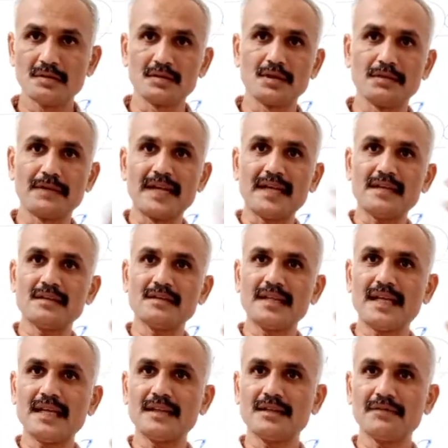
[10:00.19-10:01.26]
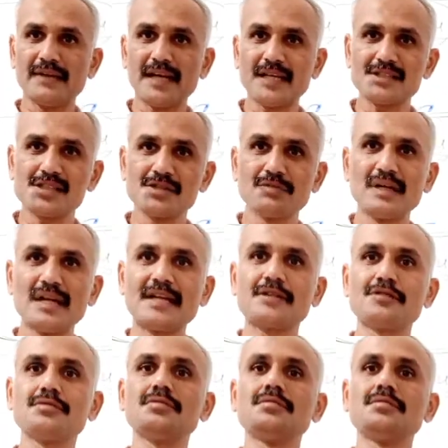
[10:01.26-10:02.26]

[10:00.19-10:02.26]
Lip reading: the way she would like to